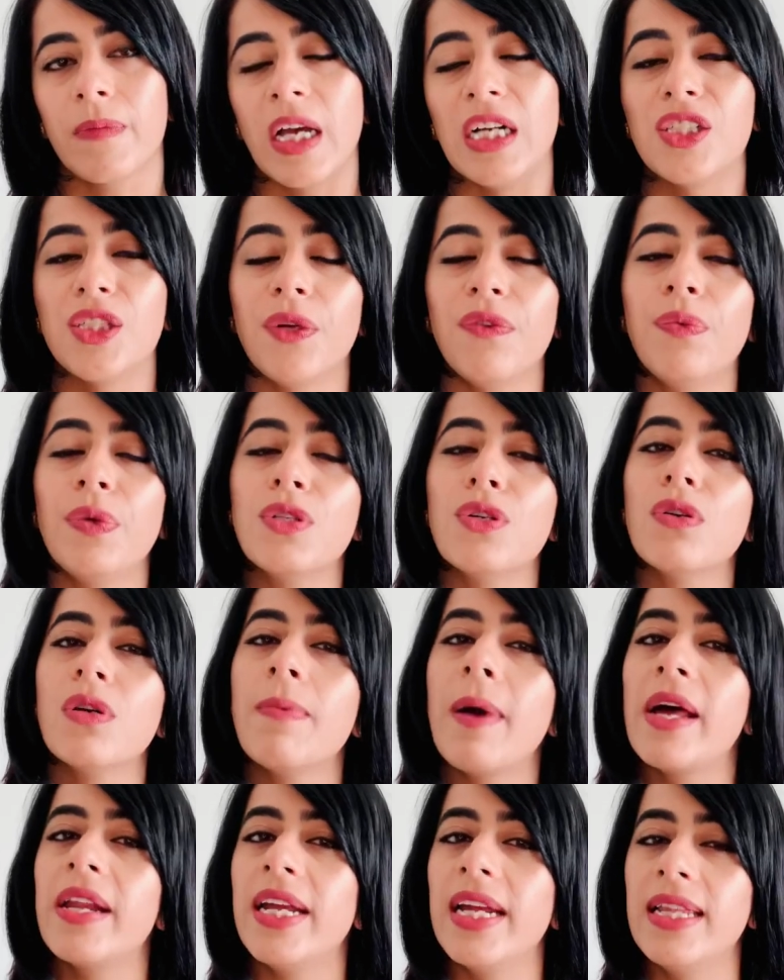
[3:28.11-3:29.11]
So if we talk
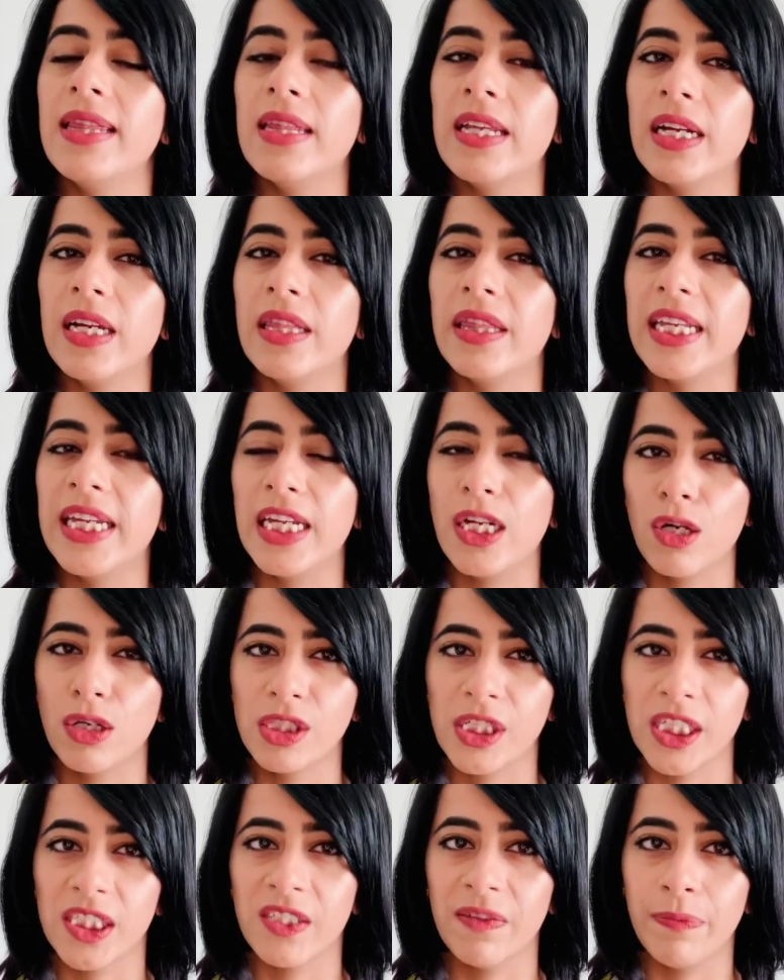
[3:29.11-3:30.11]
about it in the
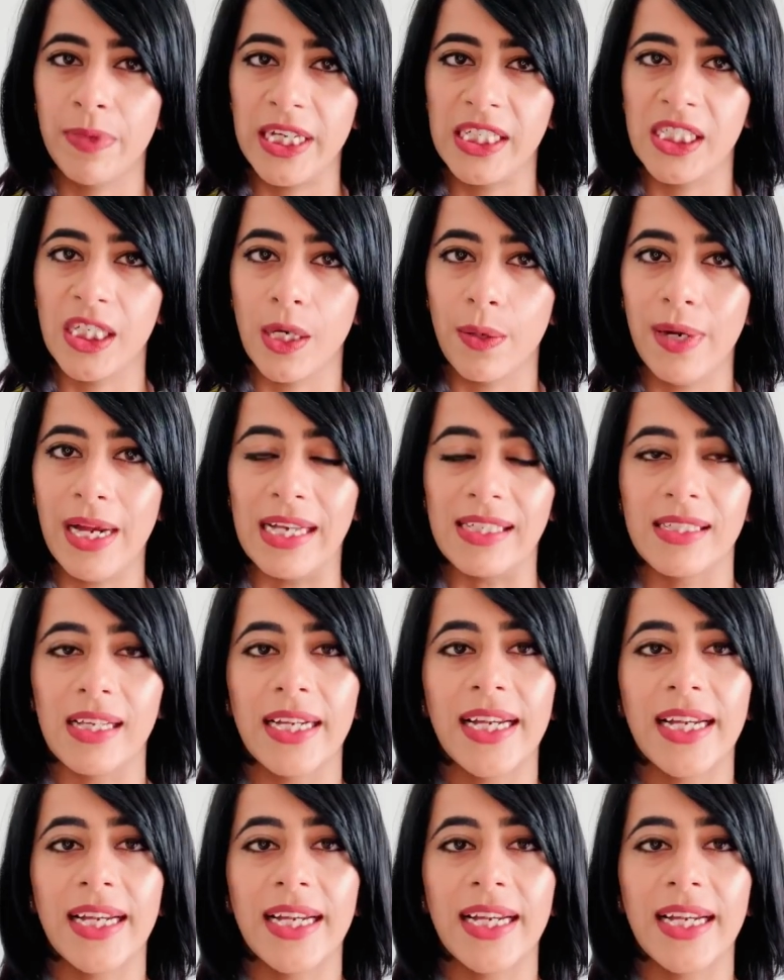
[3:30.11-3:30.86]
context of PCOS,